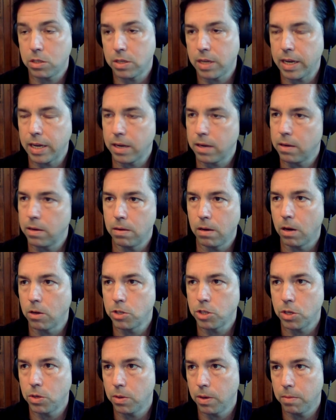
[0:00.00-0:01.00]
like
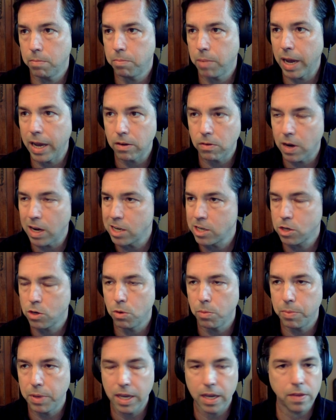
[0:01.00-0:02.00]
also a
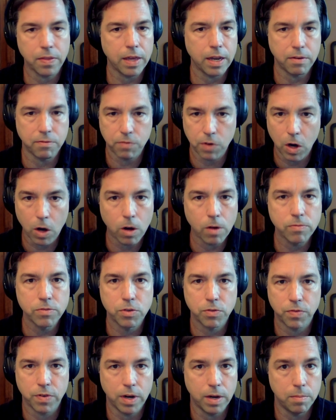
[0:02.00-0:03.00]
biological being that
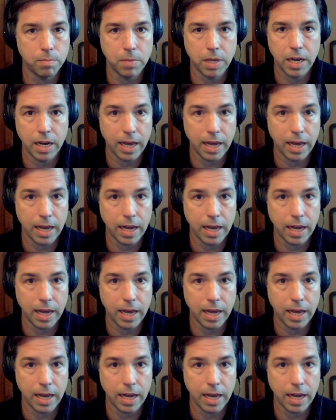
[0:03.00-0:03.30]
evolved from